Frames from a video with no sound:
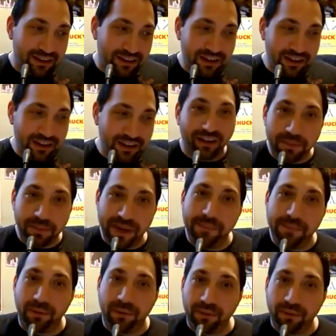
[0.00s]
young
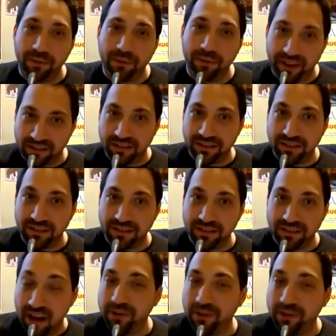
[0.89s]
people like
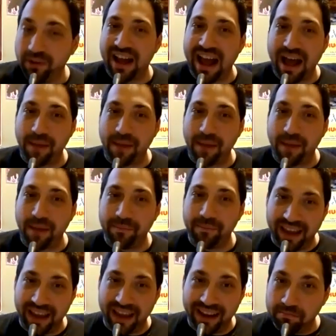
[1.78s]
Noah Schnapp
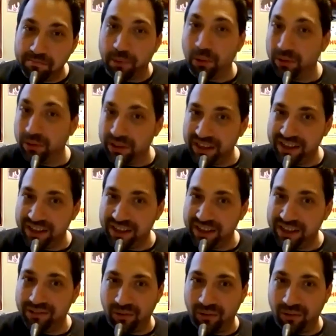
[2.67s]
getting
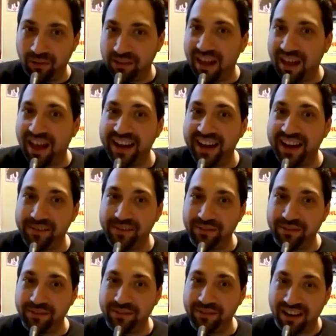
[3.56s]
bullied
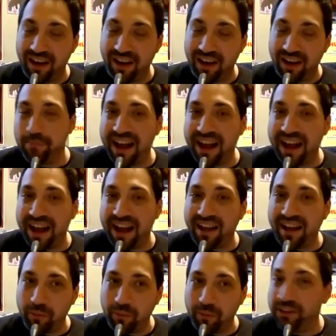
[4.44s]
online to come
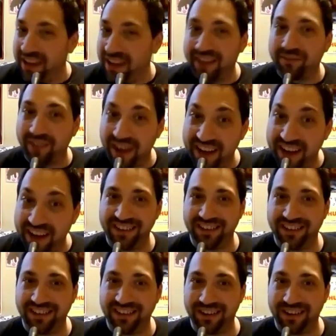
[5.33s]
out when you're not ready
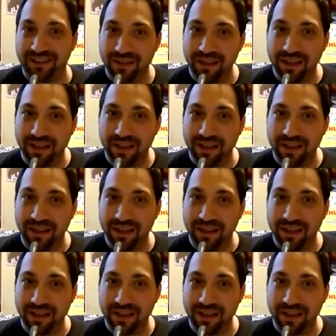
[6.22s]
to.